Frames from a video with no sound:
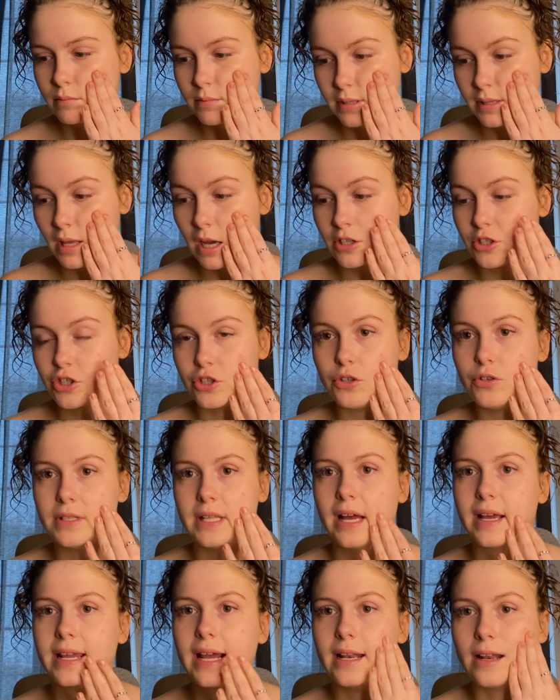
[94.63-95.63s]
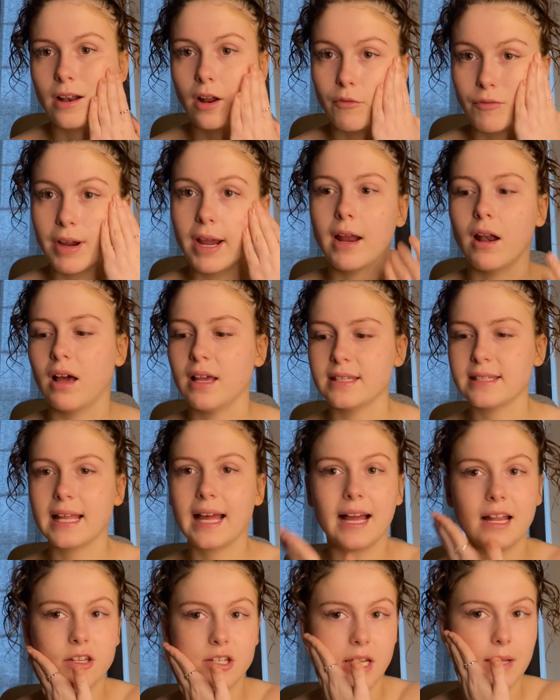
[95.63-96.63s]
I just used that again and I realised that
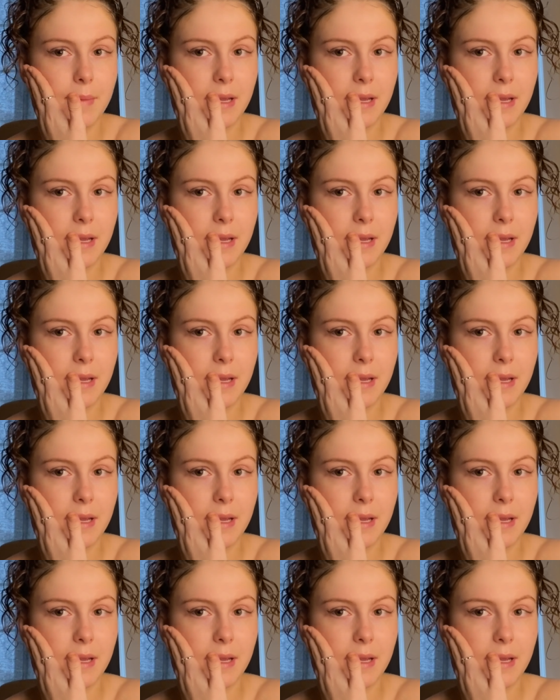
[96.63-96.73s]
actually